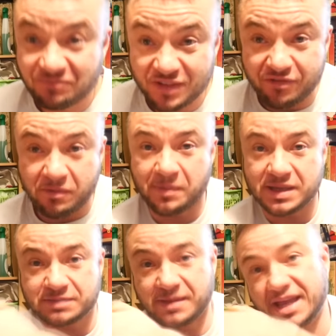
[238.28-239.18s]
from my
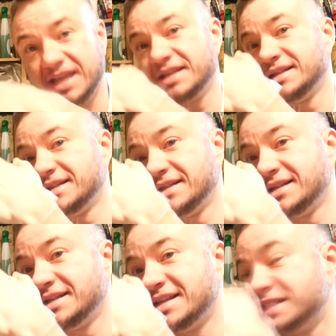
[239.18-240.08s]
best mate.
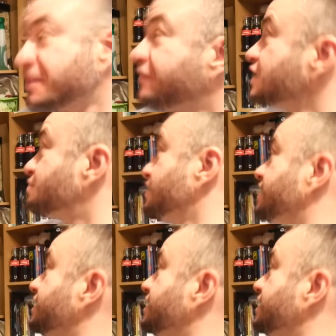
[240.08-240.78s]
It's my first present